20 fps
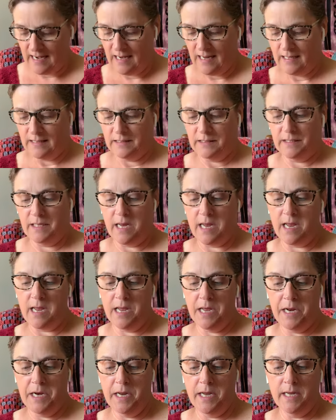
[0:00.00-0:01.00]
Let's see,
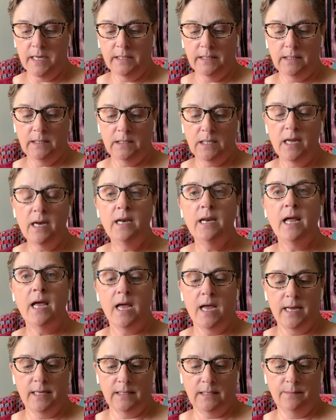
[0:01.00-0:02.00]
it is
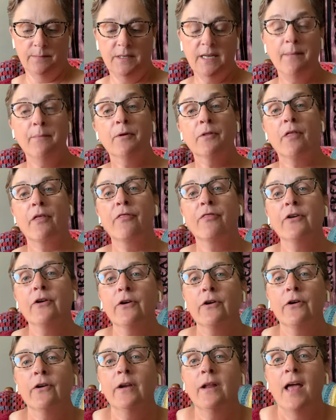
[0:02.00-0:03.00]
Sunday, September the
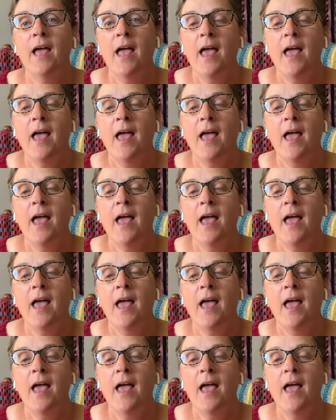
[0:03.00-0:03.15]
3rd,